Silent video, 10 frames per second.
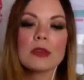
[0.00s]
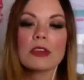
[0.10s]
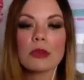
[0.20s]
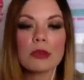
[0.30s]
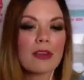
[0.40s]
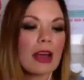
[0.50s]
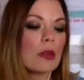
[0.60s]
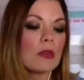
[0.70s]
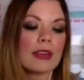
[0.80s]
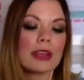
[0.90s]
We grew the
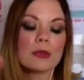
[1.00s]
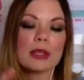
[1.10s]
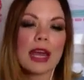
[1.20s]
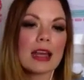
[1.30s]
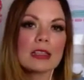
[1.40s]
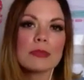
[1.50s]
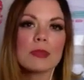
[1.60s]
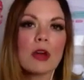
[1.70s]
value of it. We had